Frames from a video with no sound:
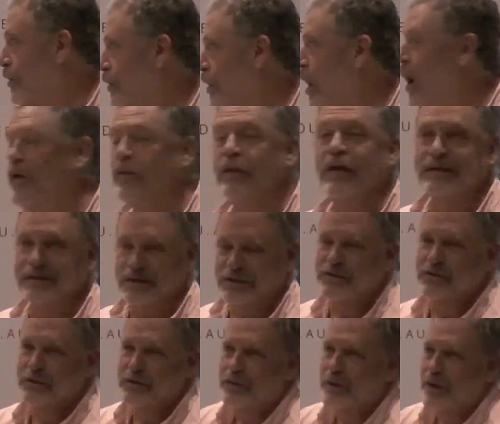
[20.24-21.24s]
oh, that's
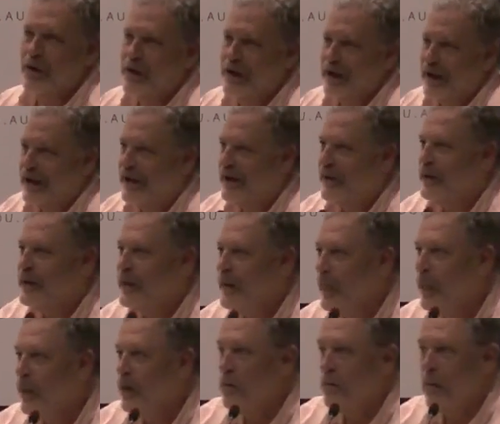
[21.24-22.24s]
true. Okay.
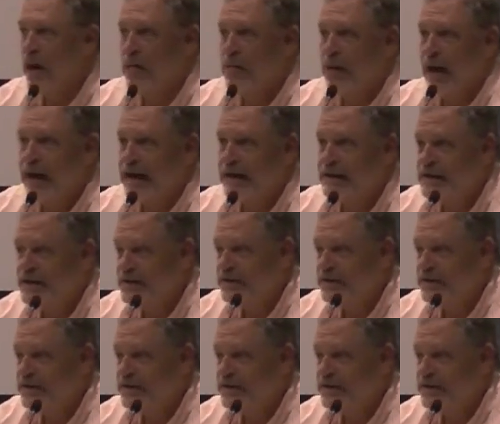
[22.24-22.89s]
My back is